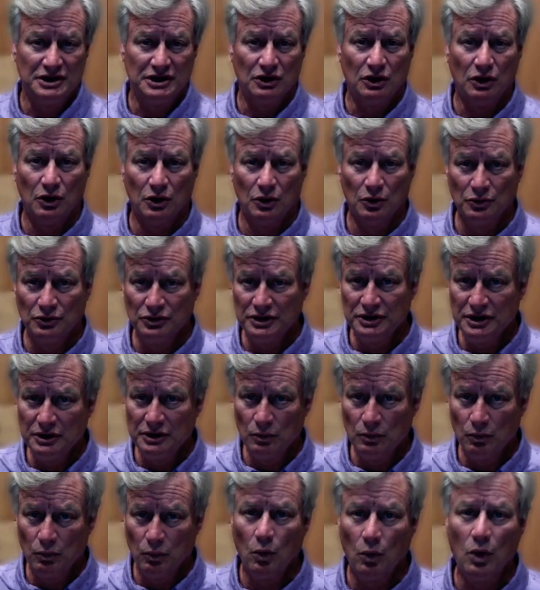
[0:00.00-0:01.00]
Only
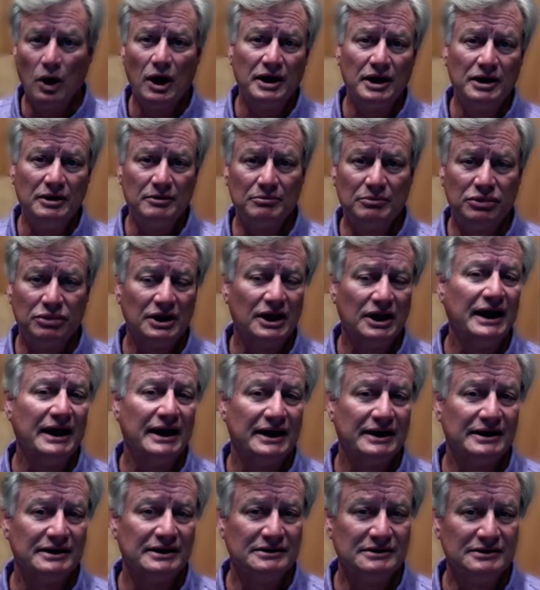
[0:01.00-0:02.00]
one
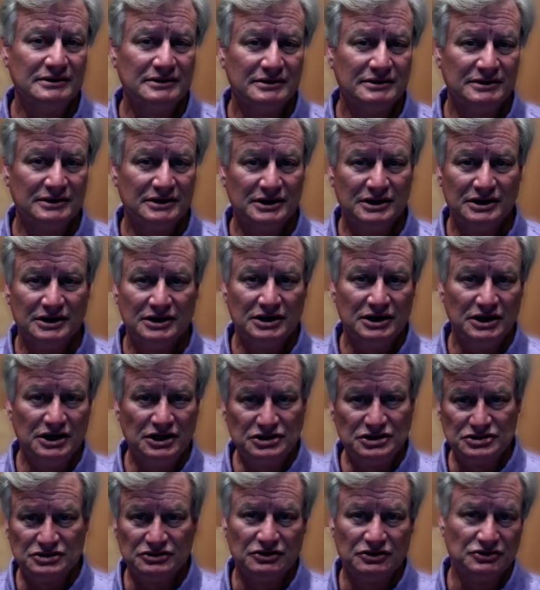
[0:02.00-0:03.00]
plan in
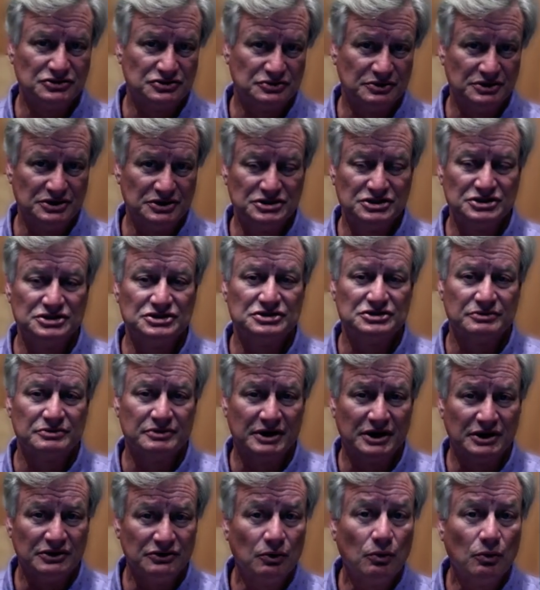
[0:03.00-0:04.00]
each of those regions
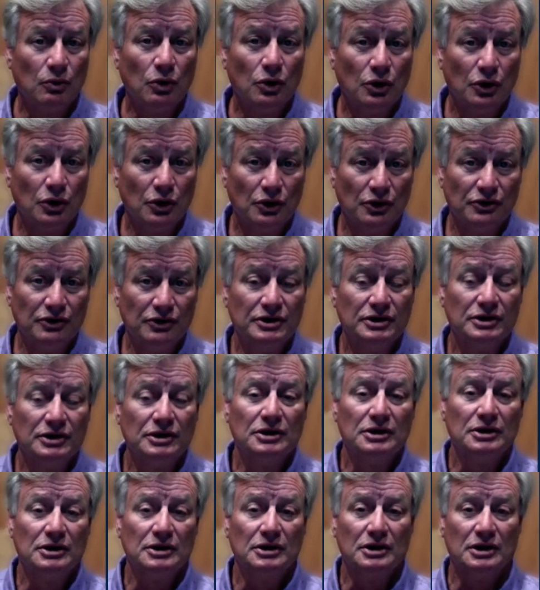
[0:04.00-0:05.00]
around the world,
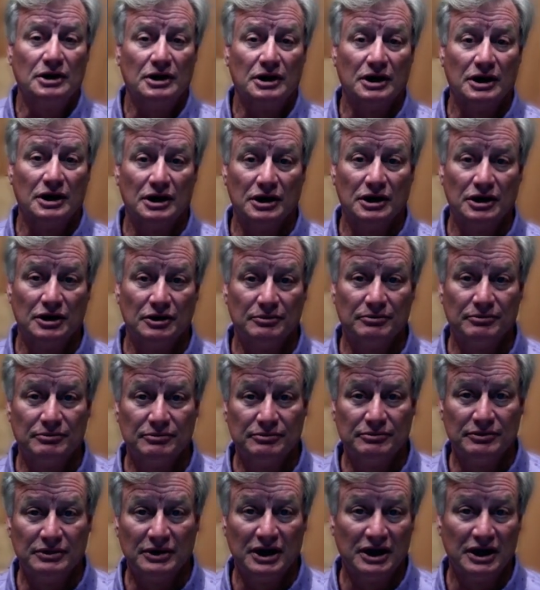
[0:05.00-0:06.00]

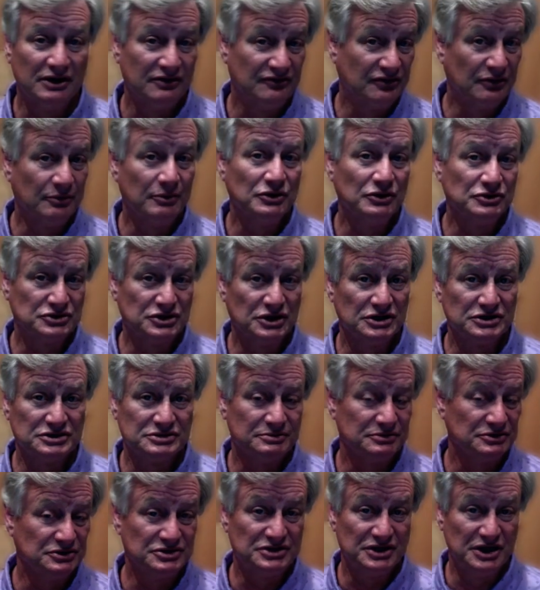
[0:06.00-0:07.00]
and for most
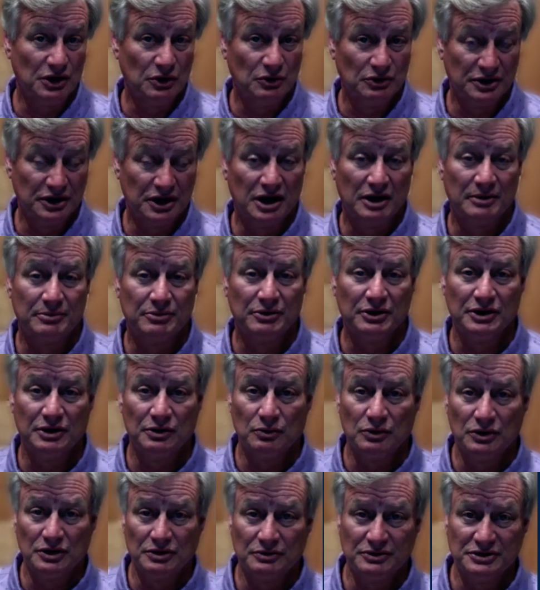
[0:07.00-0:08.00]
customers, they only operate in
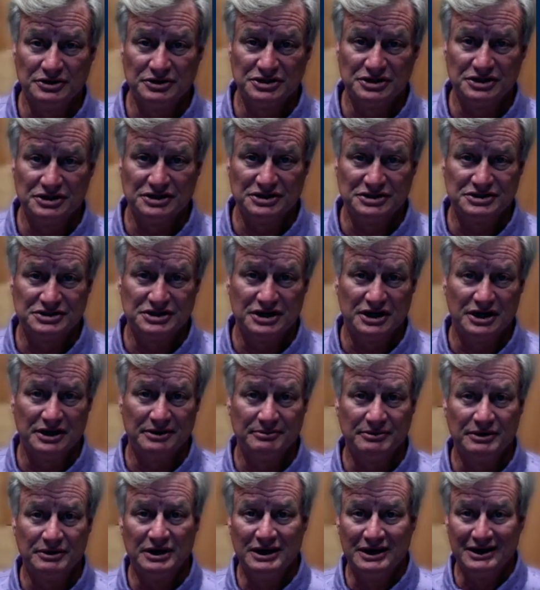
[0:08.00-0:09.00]
one region at this time,
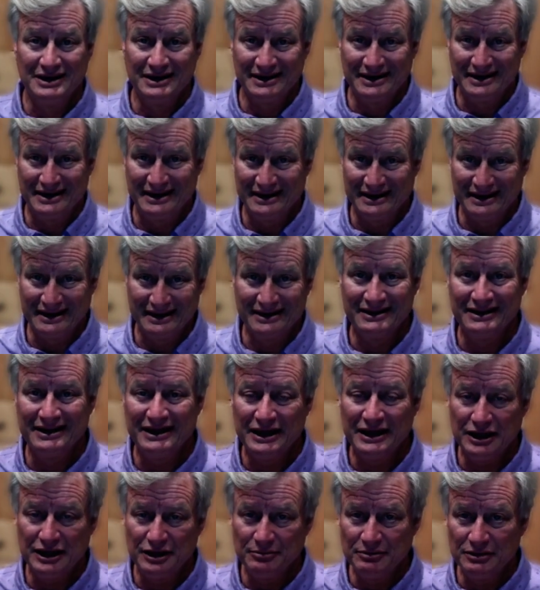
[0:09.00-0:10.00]
can
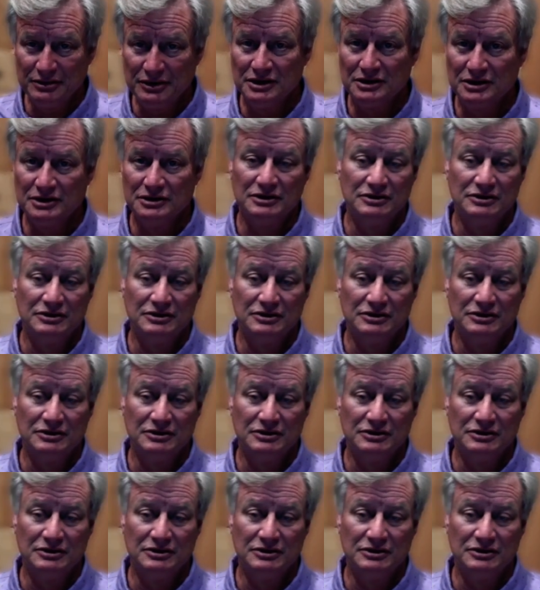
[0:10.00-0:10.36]
claim